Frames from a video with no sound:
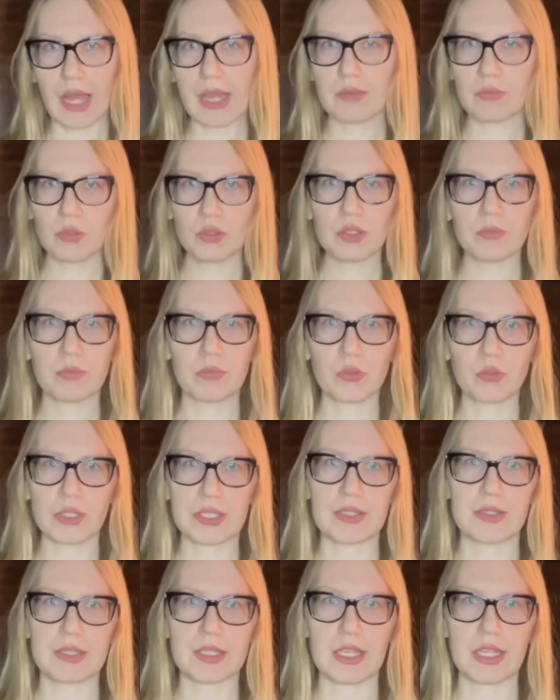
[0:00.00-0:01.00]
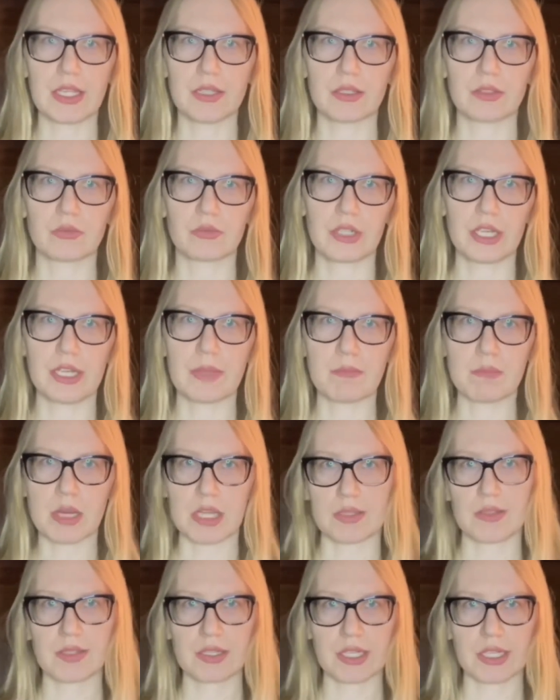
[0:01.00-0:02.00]
I wouldn't put it in a really
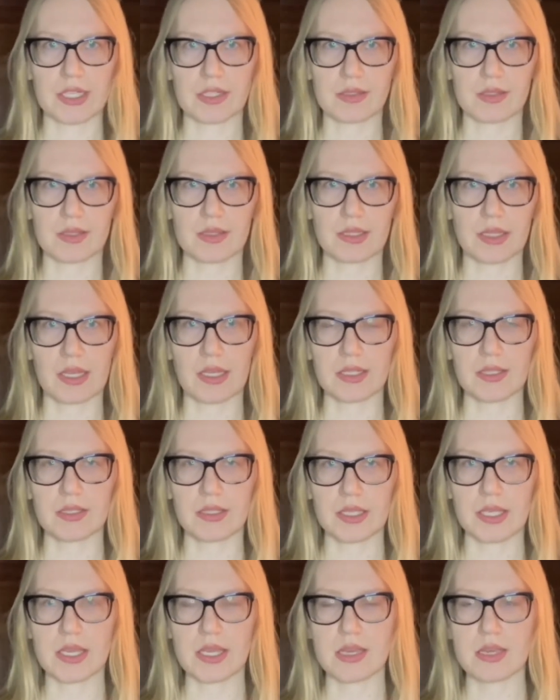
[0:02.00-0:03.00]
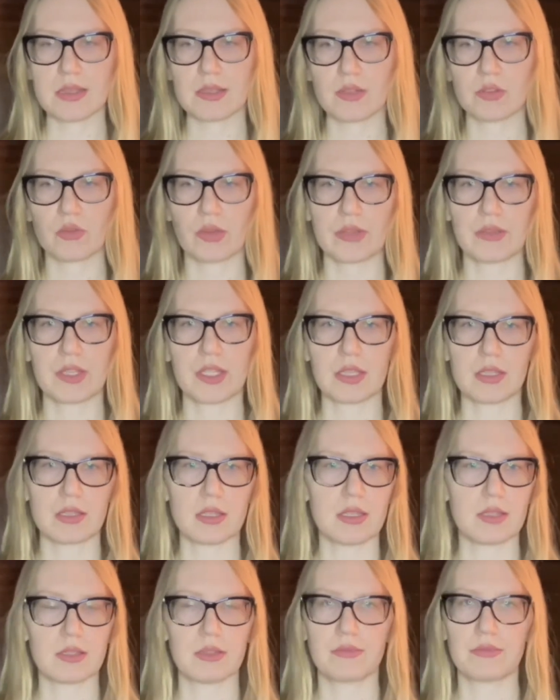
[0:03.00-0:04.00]
masculine side here, so I think it
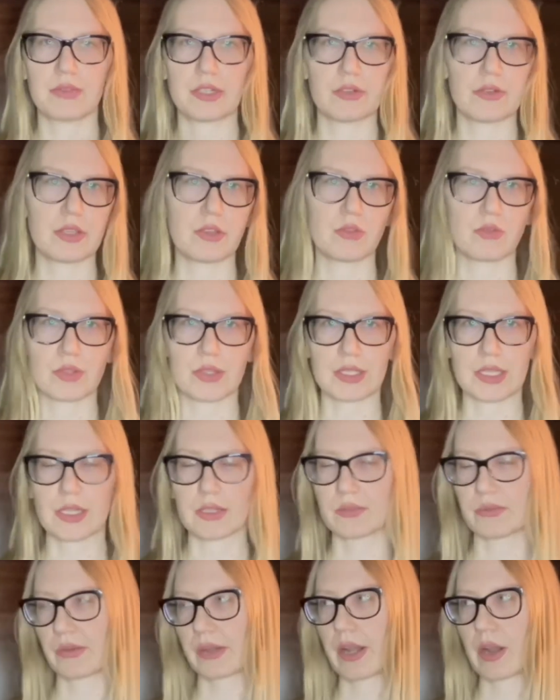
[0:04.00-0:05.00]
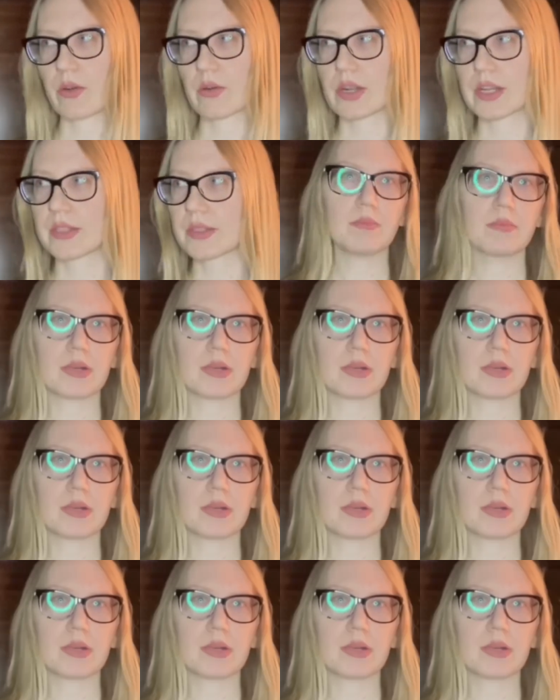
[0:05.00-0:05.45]
is a very unisex fragrance.